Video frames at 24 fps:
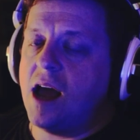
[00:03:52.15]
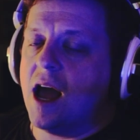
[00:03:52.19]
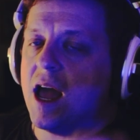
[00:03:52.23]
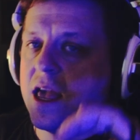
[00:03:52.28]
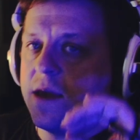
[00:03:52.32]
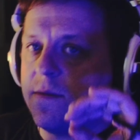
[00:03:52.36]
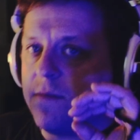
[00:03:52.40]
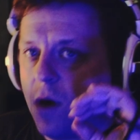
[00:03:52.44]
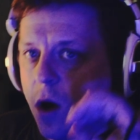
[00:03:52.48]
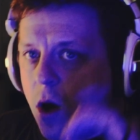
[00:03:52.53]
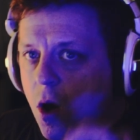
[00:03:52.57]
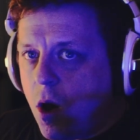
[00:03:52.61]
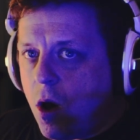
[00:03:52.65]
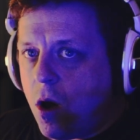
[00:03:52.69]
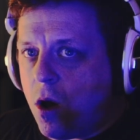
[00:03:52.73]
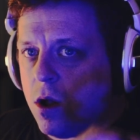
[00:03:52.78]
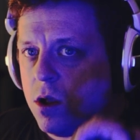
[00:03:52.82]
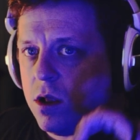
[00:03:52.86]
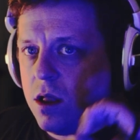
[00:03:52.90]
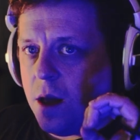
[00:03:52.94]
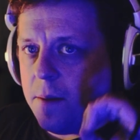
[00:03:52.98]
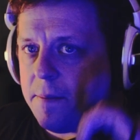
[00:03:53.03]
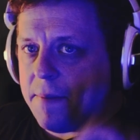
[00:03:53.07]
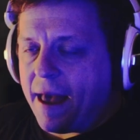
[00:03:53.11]
I am
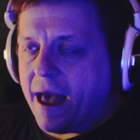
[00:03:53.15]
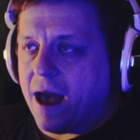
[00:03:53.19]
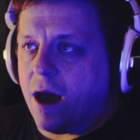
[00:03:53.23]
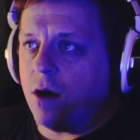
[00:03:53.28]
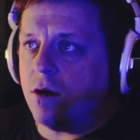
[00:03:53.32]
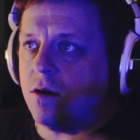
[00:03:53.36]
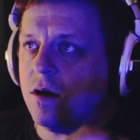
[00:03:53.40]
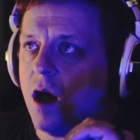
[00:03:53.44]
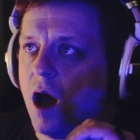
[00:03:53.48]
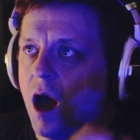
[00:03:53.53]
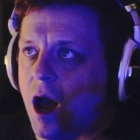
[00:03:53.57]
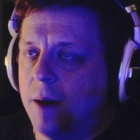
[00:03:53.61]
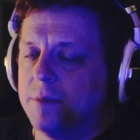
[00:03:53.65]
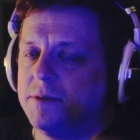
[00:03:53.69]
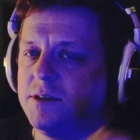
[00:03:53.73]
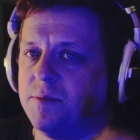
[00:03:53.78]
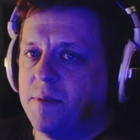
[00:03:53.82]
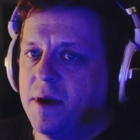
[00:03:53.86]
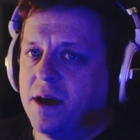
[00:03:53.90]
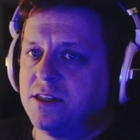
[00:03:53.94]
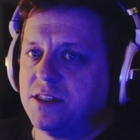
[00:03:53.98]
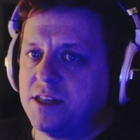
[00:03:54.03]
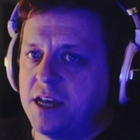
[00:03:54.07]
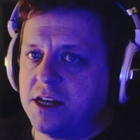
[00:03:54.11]
all about
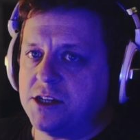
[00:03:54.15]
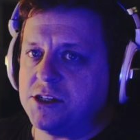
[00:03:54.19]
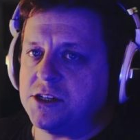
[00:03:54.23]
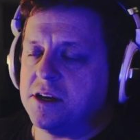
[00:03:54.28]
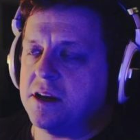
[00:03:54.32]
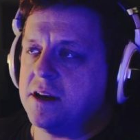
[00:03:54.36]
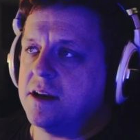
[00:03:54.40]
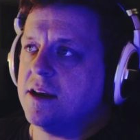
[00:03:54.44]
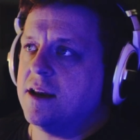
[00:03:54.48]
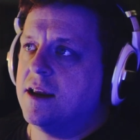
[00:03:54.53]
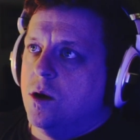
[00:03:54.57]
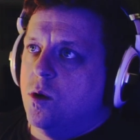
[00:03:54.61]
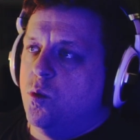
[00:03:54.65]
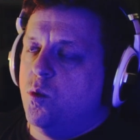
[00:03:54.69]
optimization.